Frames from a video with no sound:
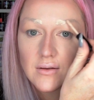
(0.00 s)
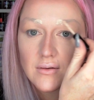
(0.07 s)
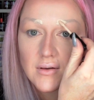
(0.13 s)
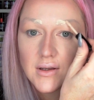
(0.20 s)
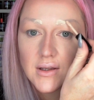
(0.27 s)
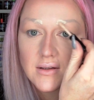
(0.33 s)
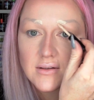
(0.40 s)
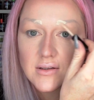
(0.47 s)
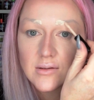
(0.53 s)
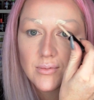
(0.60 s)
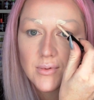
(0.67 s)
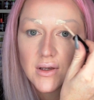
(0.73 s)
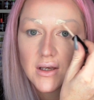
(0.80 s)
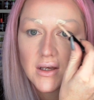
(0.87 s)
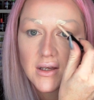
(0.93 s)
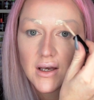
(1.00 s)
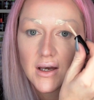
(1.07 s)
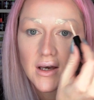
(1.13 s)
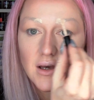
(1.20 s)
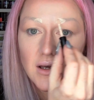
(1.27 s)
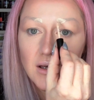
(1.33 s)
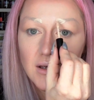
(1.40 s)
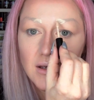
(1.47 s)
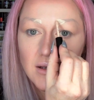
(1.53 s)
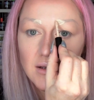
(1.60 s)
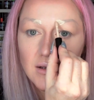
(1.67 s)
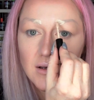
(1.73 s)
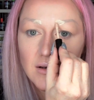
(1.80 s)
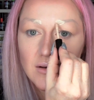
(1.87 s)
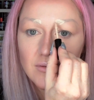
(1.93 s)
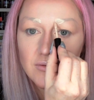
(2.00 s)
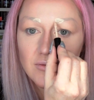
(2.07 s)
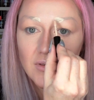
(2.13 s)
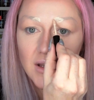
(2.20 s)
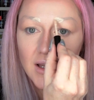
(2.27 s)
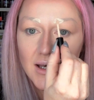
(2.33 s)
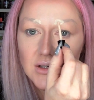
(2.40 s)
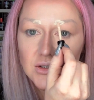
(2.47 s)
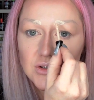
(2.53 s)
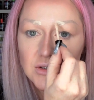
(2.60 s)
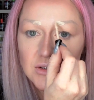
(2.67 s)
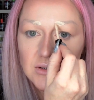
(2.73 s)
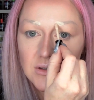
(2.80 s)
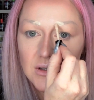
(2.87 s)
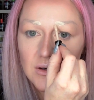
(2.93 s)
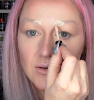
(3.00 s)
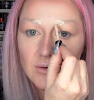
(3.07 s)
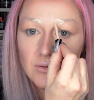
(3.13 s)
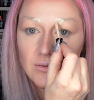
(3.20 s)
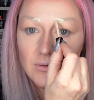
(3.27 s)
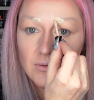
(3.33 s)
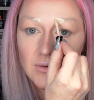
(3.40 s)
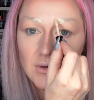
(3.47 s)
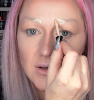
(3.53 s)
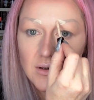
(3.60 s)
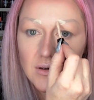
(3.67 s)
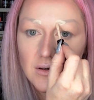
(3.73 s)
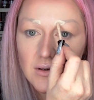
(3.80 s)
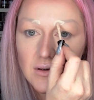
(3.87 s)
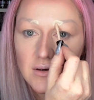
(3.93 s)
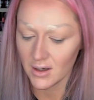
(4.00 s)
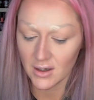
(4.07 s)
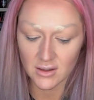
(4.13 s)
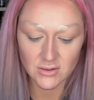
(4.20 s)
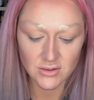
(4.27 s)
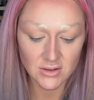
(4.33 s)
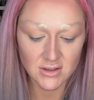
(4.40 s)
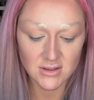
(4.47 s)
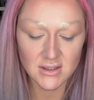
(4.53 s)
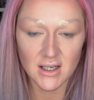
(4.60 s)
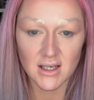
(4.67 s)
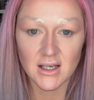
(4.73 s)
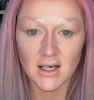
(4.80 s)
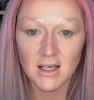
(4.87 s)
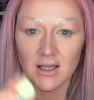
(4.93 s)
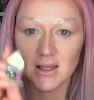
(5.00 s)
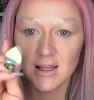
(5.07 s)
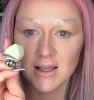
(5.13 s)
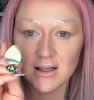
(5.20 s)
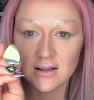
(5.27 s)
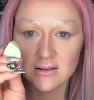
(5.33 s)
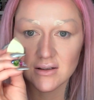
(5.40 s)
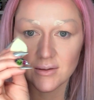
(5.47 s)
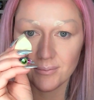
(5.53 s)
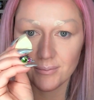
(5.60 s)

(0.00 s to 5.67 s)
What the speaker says: It needs to be a flesh tone. Just going to take a little